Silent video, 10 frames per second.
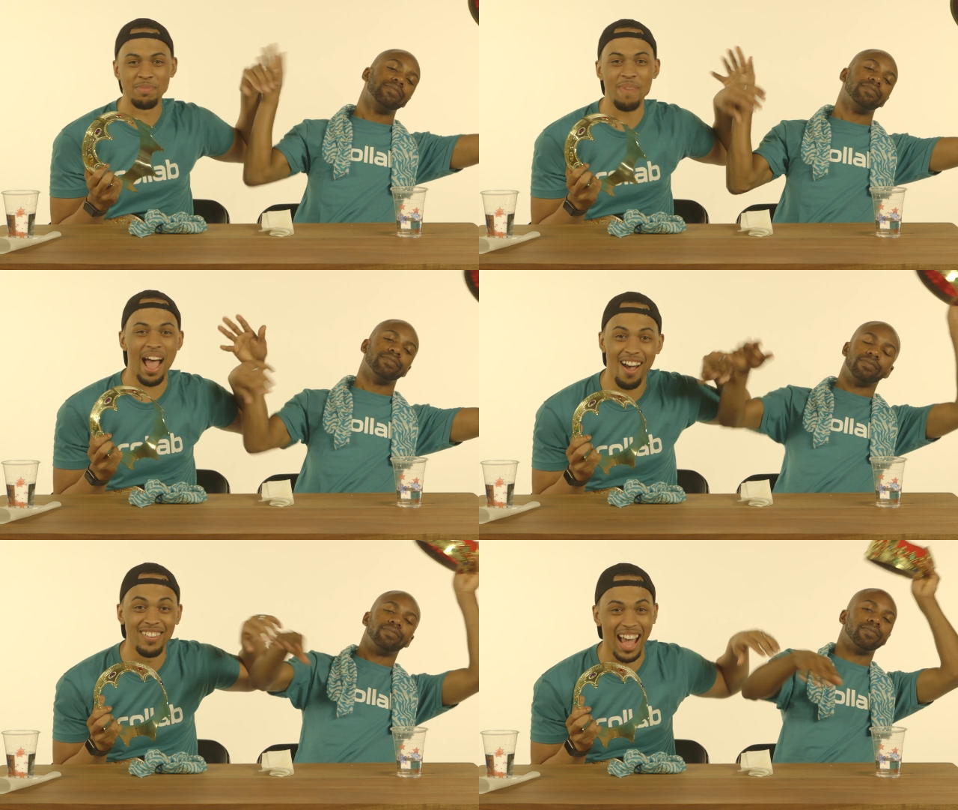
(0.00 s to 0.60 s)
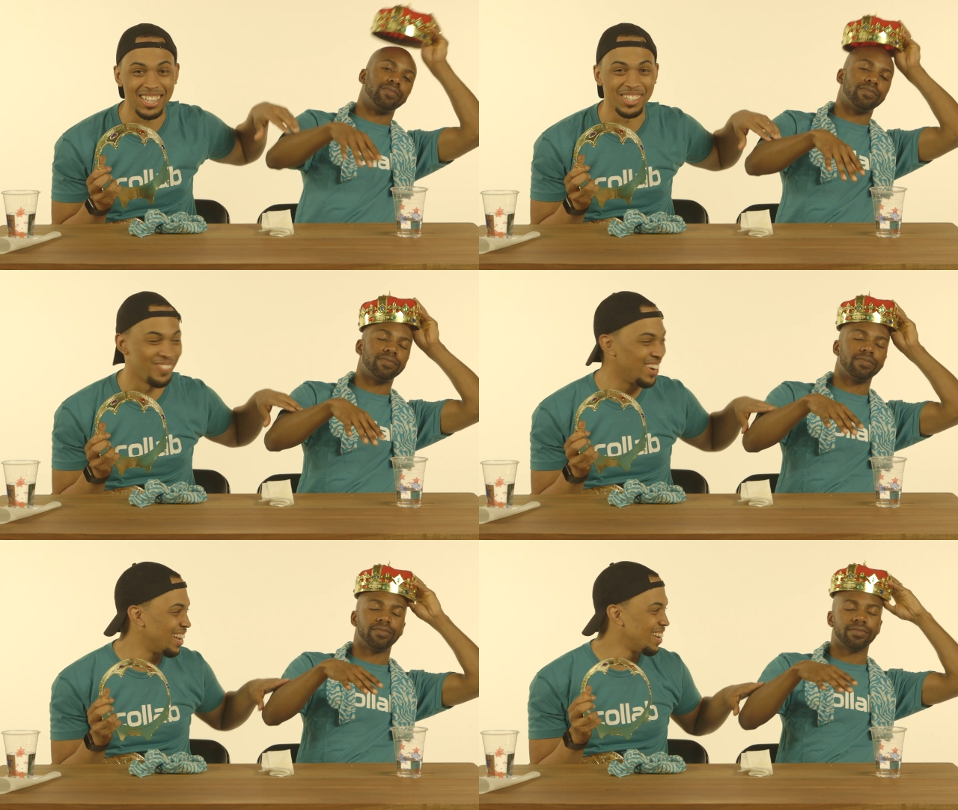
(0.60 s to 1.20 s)
Speaker 1: was bound not to
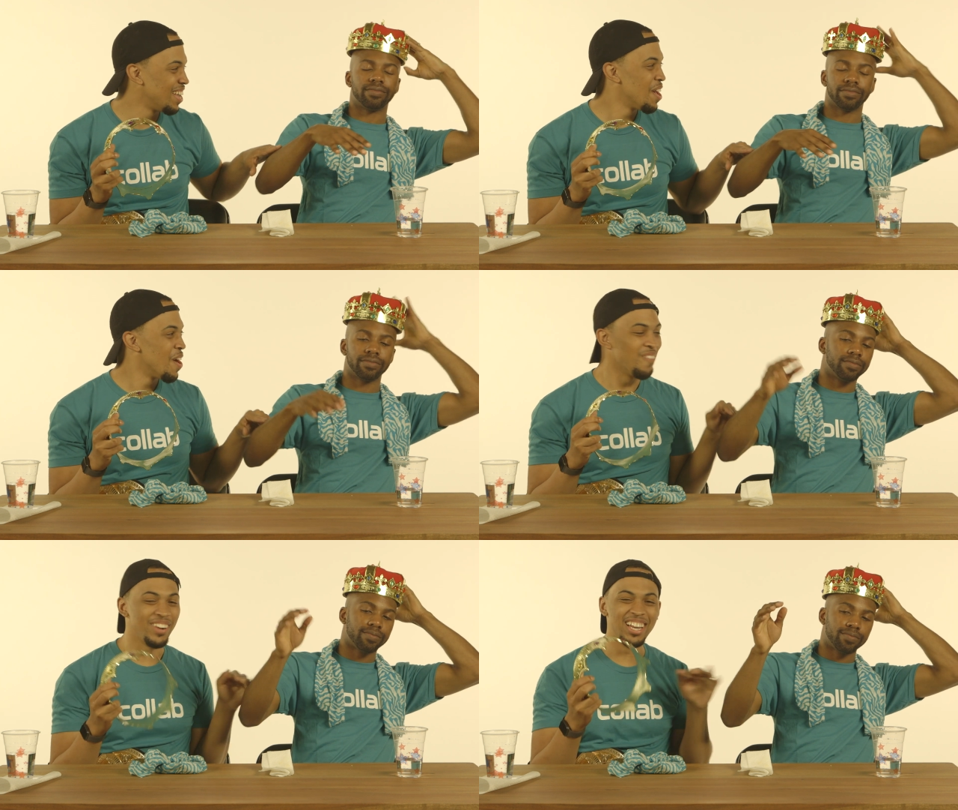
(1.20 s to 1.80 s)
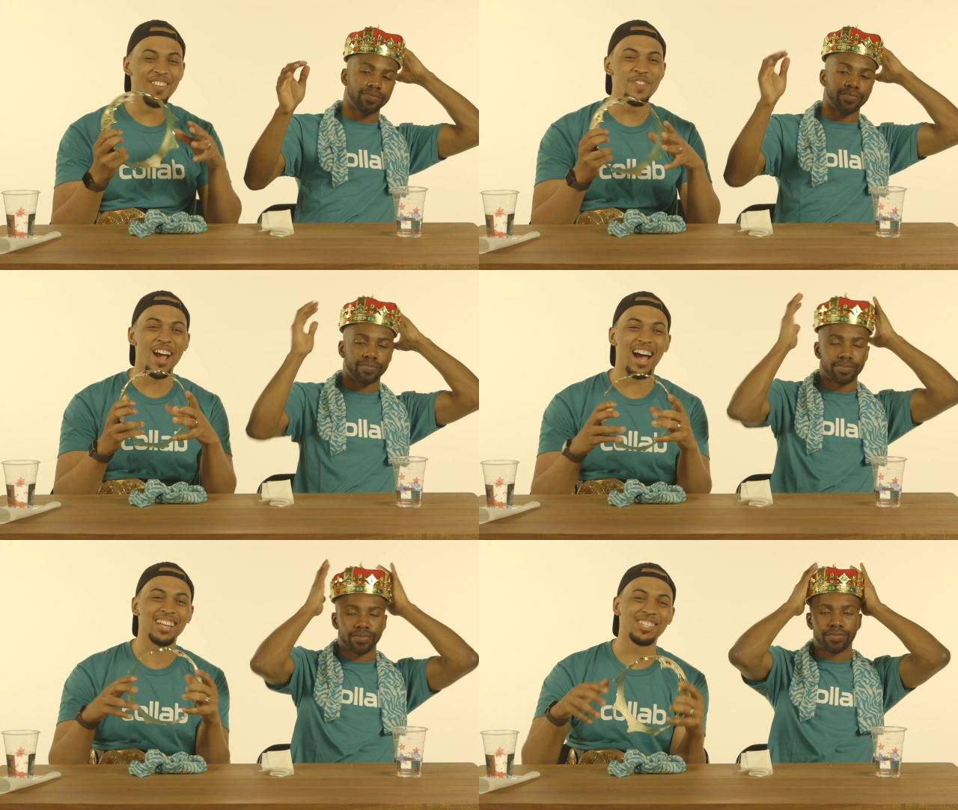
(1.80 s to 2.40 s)
win. We love you
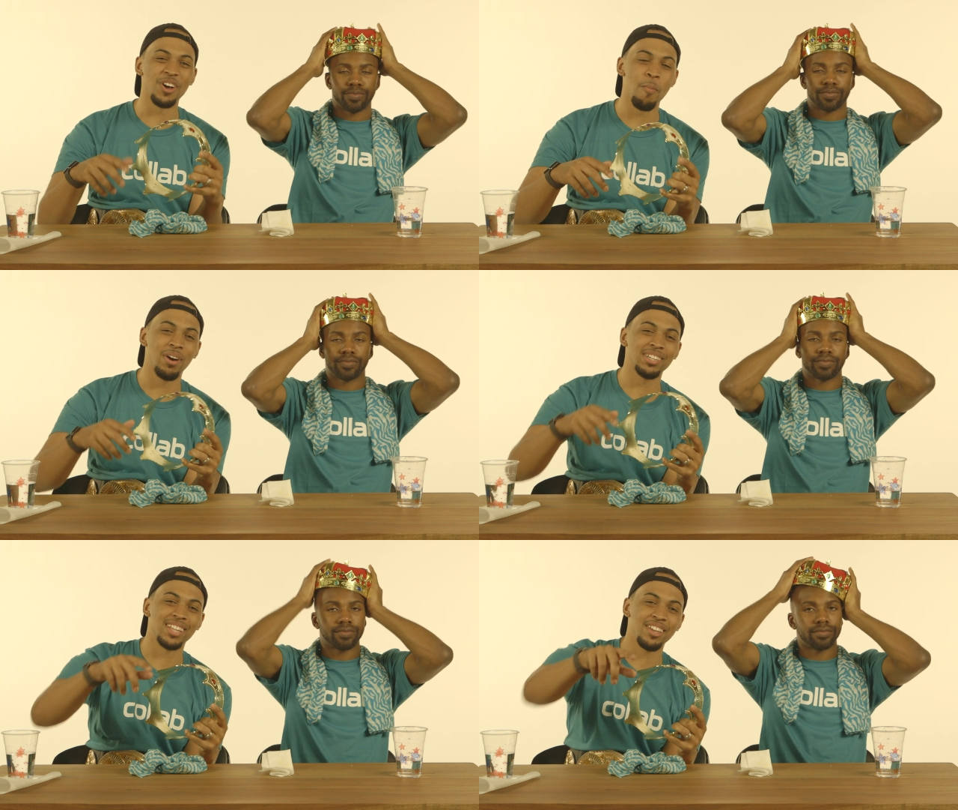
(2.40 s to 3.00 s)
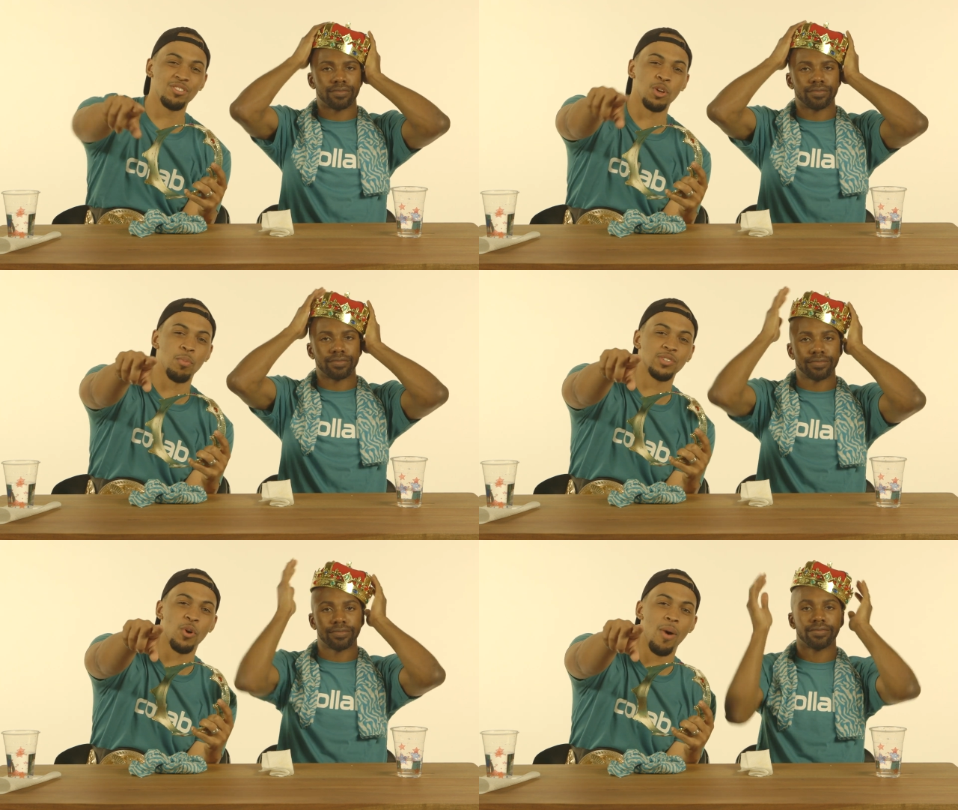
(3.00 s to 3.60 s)
guys so much. Thank you so
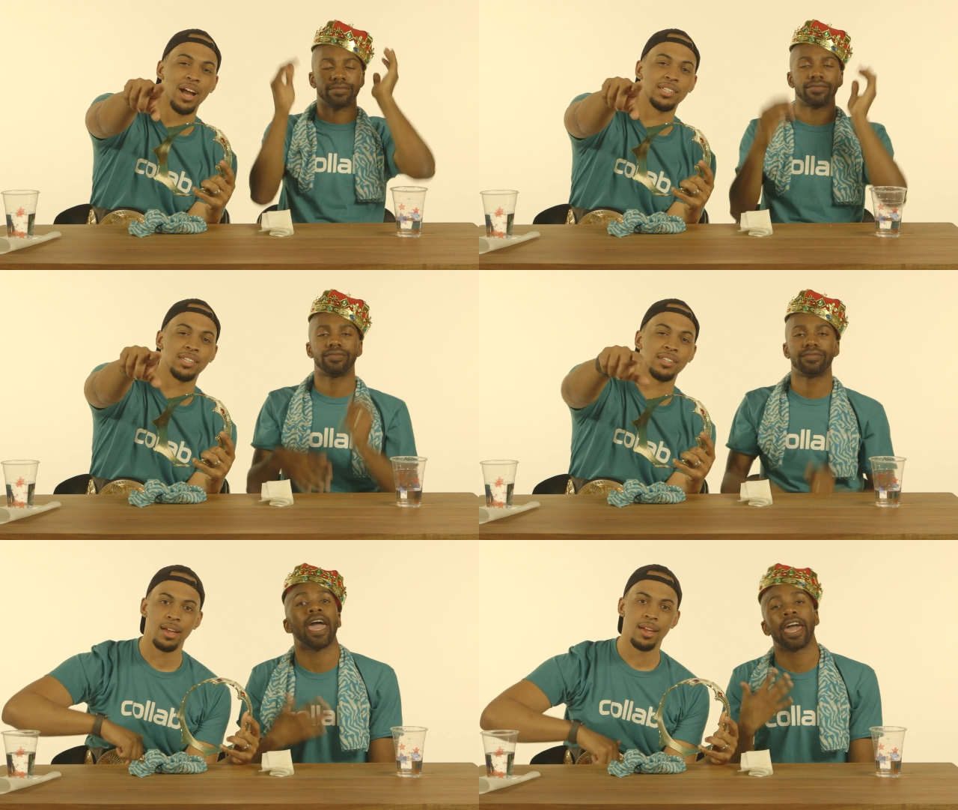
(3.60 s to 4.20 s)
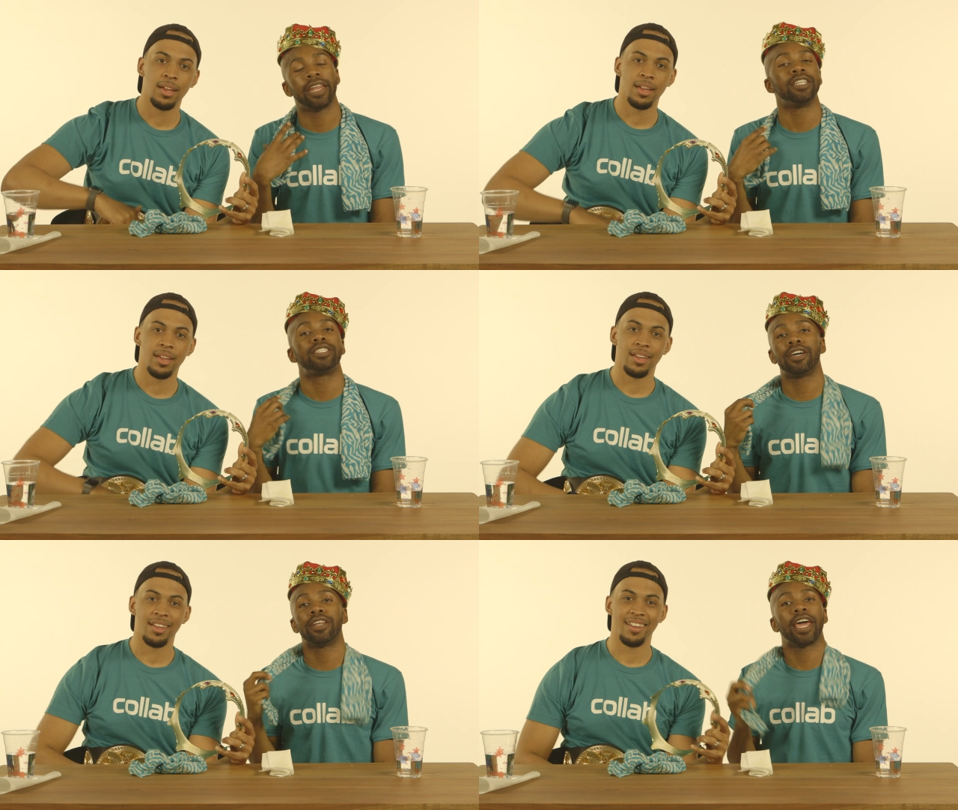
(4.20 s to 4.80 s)
much for
Speaker 2: watching. And
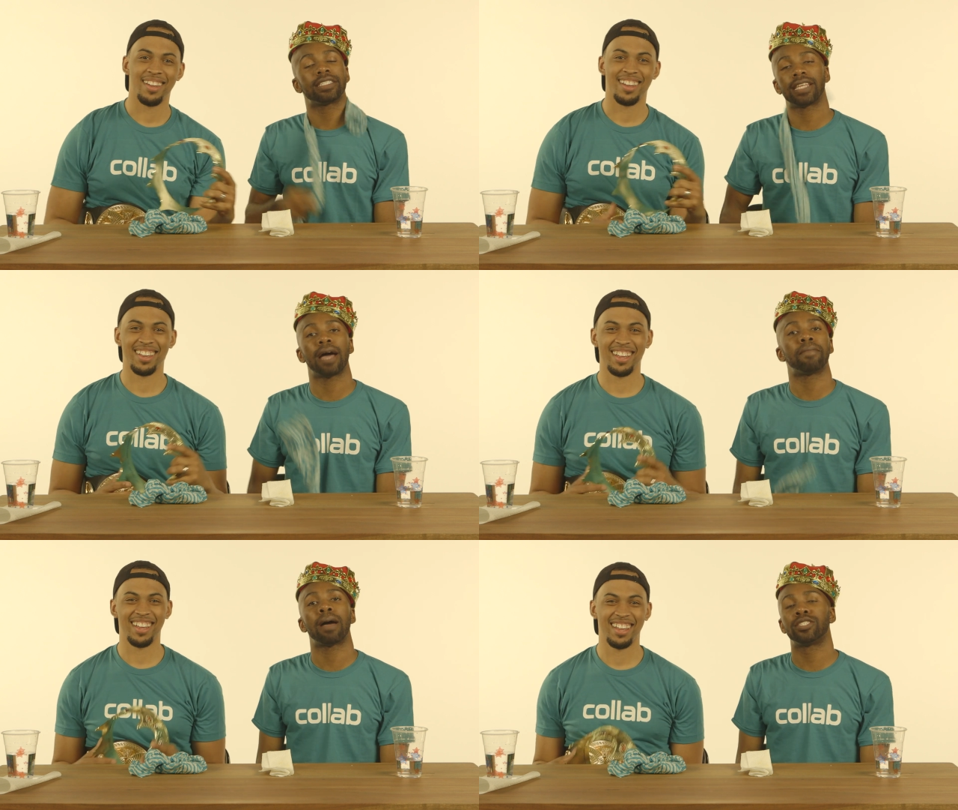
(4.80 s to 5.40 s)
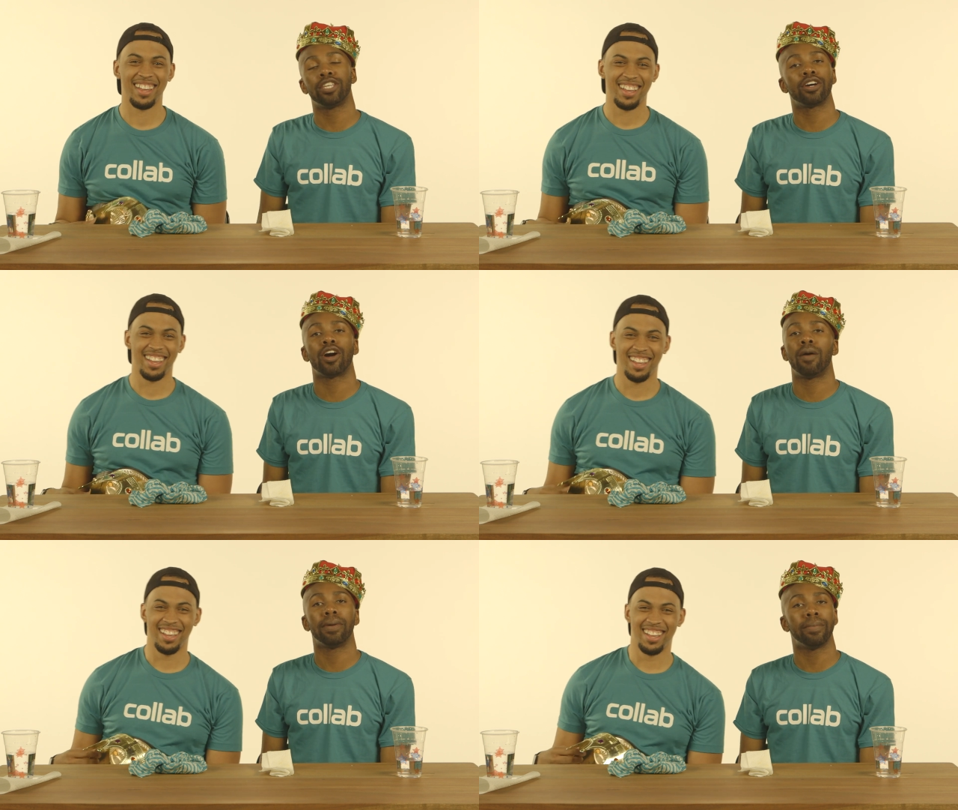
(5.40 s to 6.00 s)
until next time, I'm still
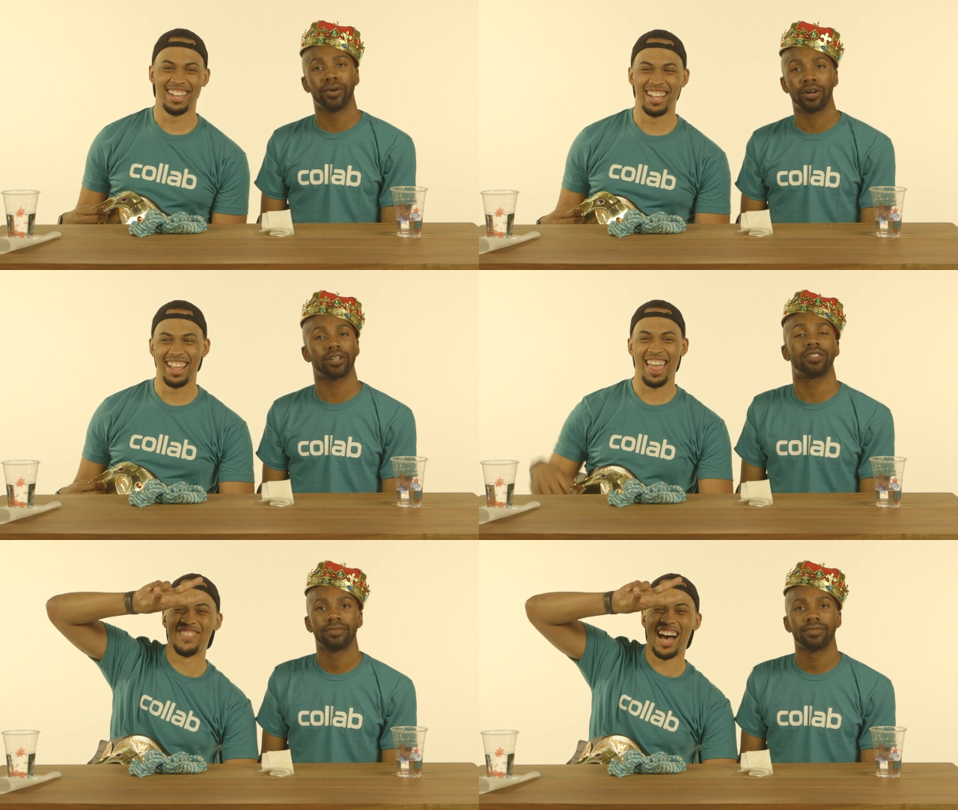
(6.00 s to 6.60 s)
going to be booked.